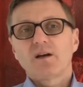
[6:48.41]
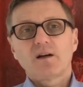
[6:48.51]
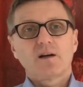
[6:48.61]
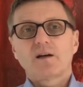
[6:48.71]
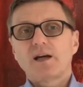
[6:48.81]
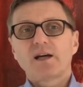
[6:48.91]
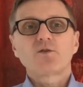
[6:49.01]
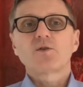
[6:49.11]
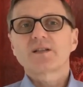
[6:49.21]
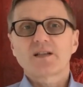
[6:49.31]
uh, and
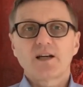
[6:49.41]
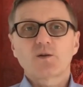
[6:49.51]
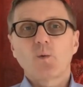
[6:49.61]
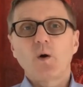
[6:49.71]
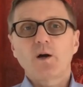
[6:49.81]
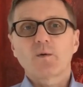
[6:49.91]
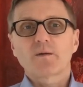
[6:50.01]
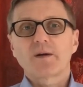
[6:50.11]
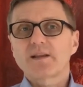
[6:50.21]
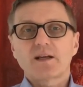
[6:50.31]
you decide to work
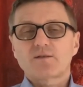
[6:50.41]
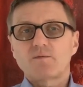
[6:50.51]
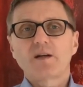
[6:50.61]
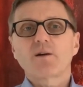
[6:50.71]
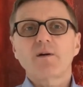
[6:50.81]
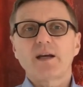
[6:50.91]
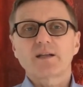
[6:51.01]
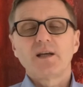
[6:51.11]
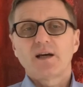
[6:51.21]
with me, that's really great.